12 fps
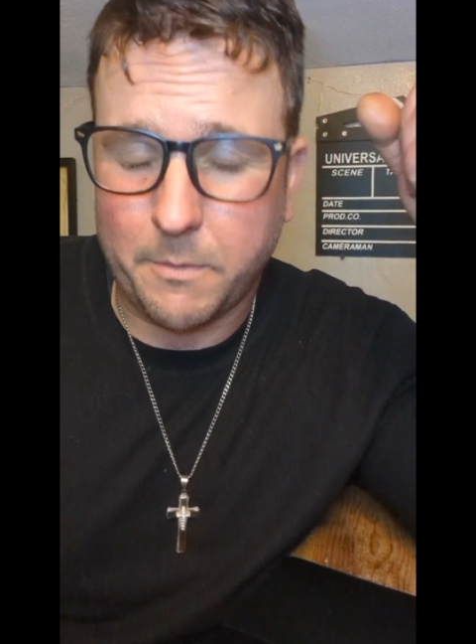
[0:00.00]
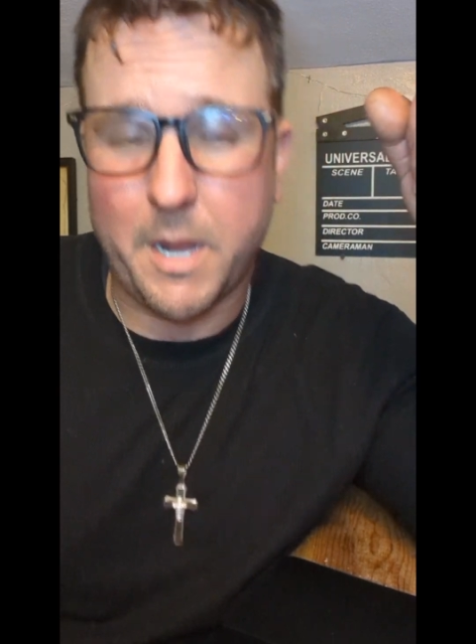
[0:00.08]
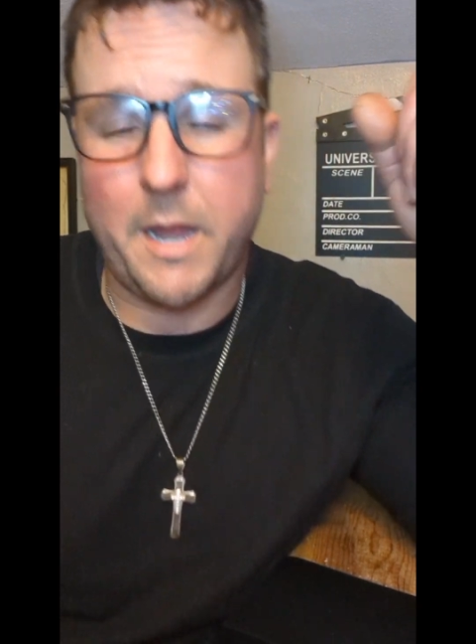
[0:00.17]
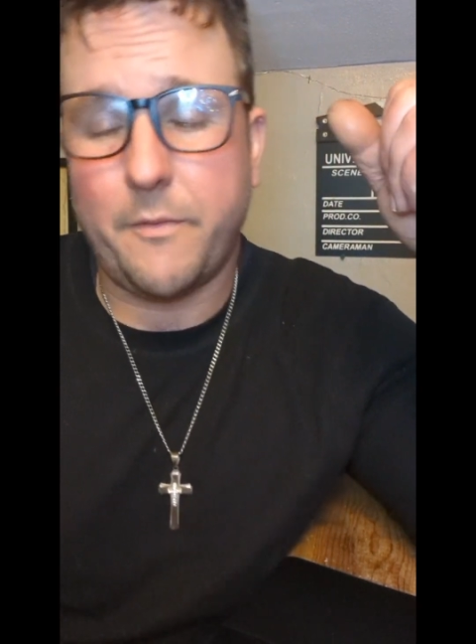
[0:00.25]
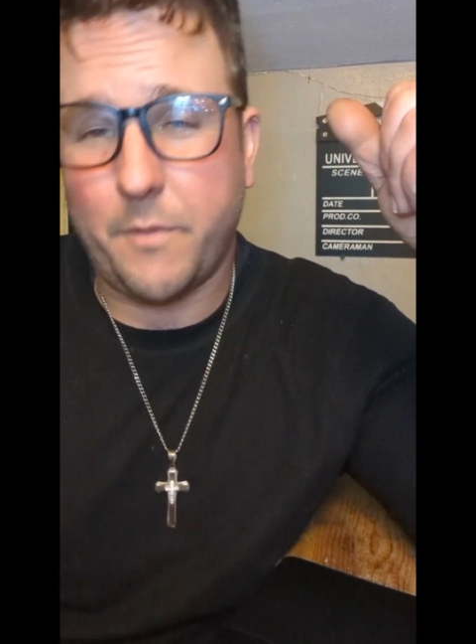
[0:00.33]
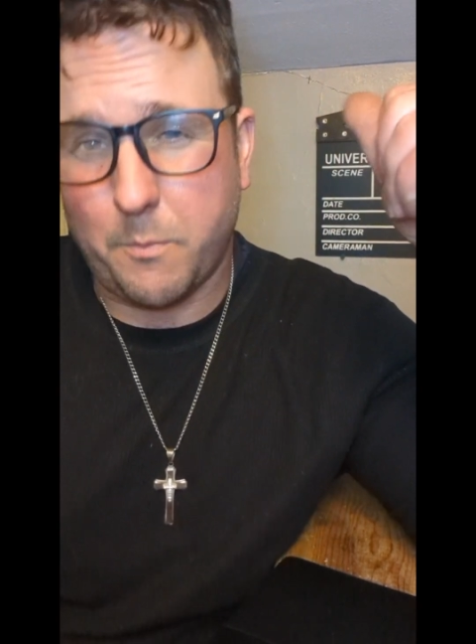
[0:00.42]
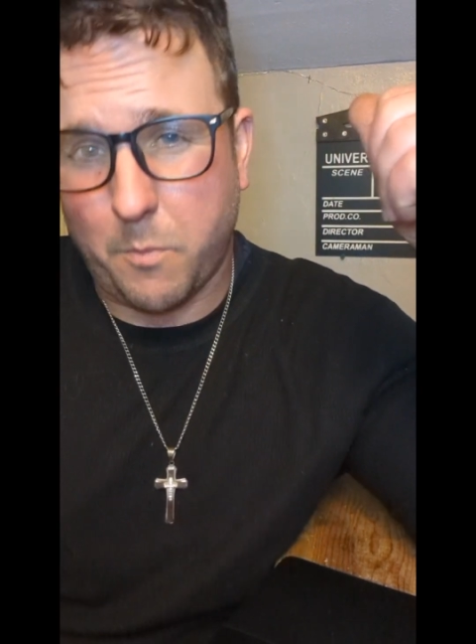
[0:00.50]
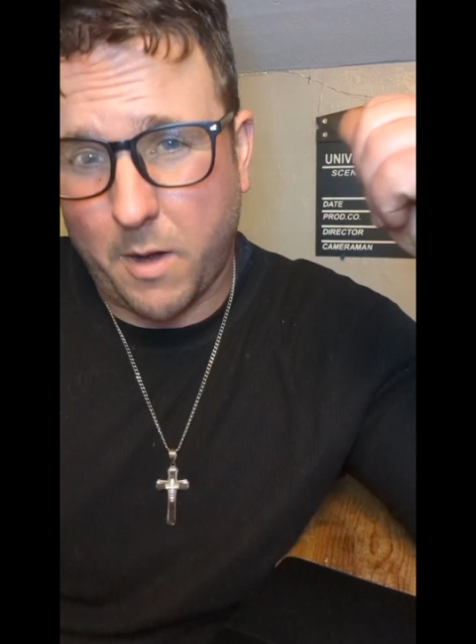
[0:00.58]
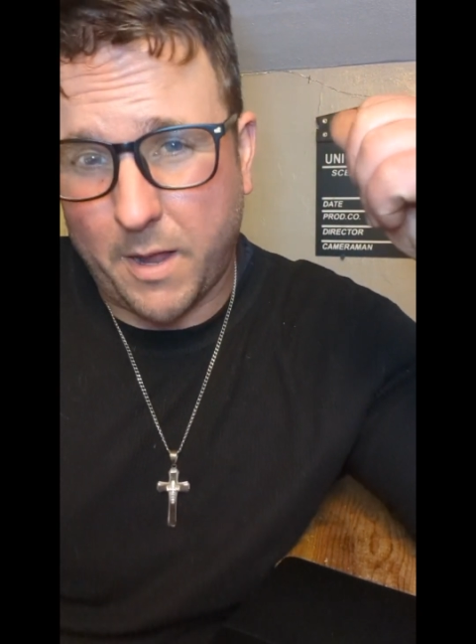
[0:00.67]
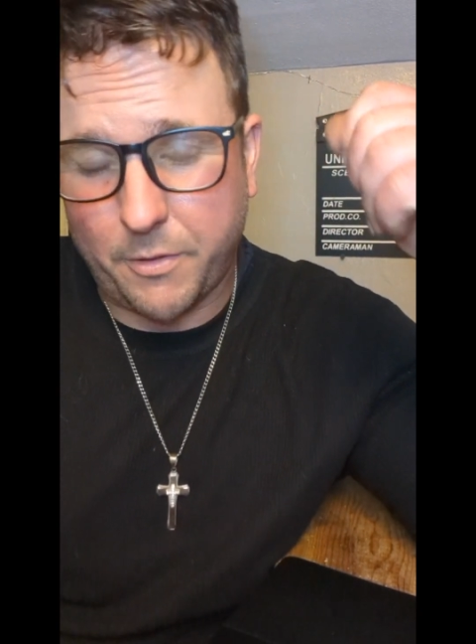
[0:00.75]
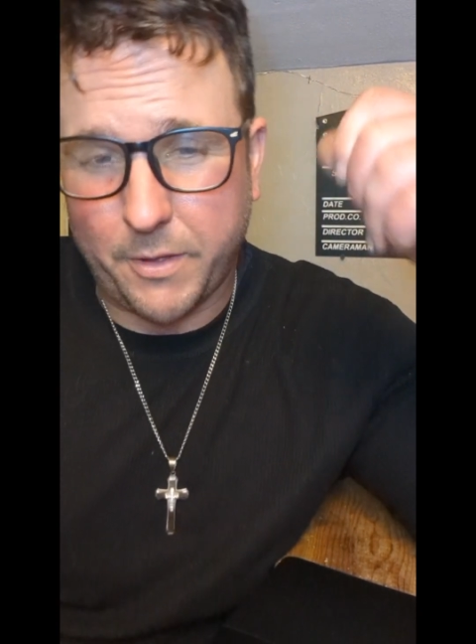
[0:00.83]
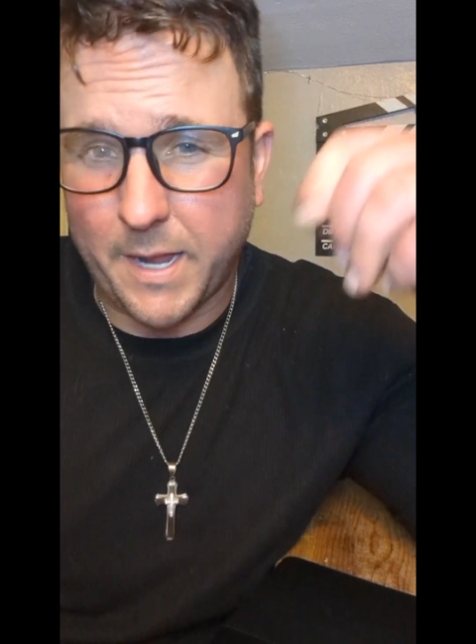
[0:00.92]
I'm kind of
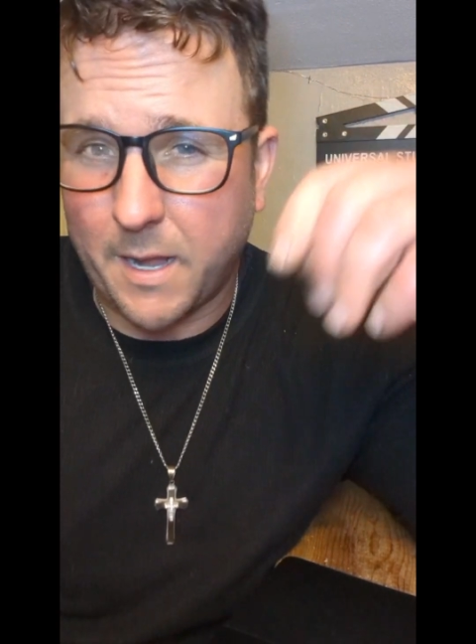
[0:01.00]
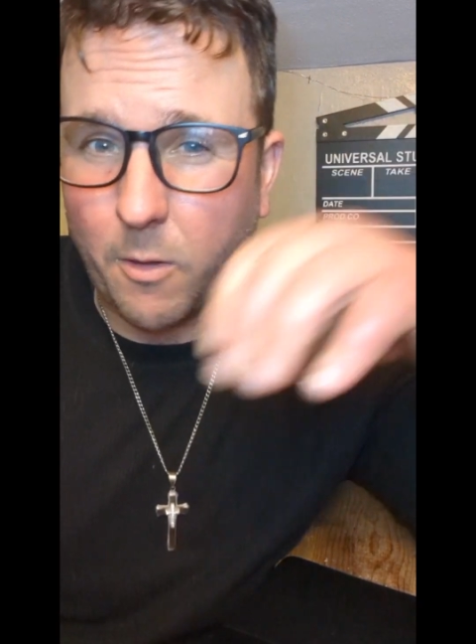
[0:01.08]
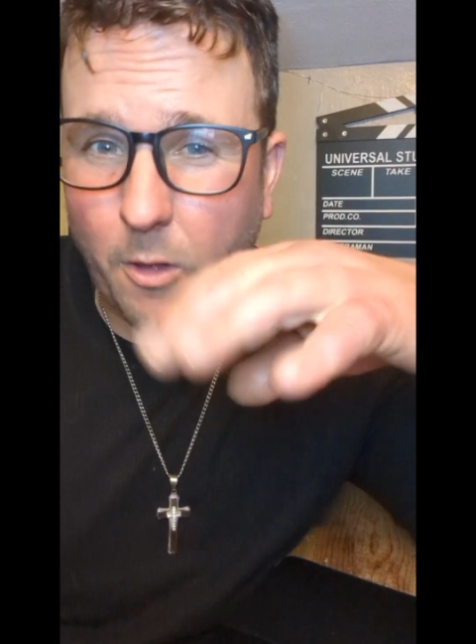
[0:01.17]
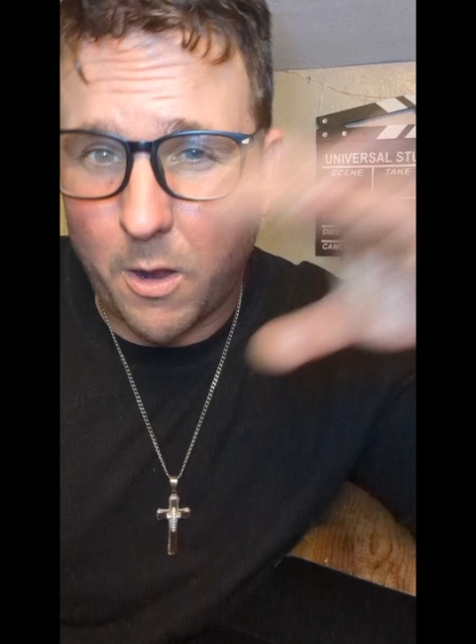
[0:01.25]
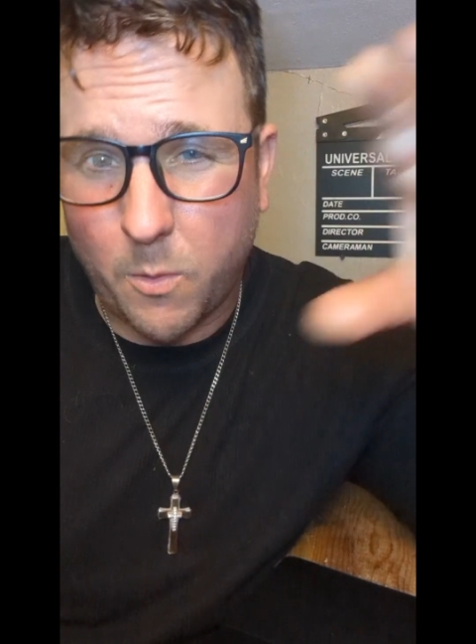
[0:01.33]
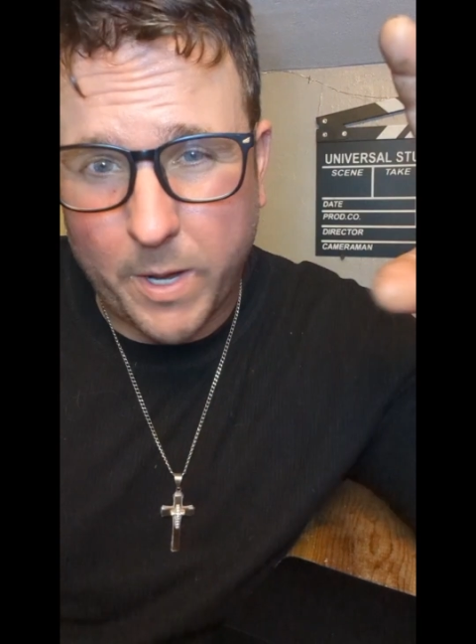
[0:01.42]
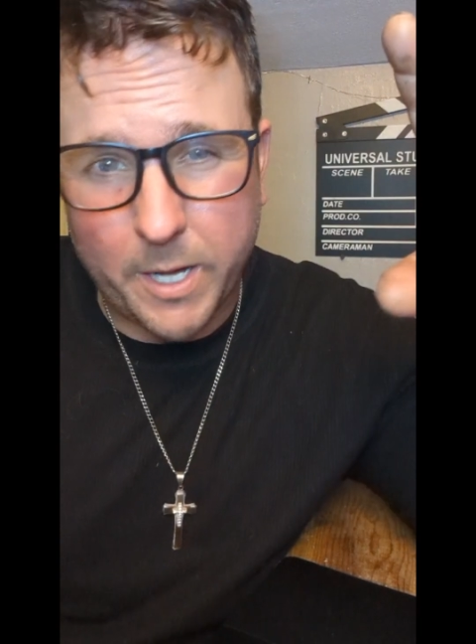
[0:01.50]
impressed. I got a long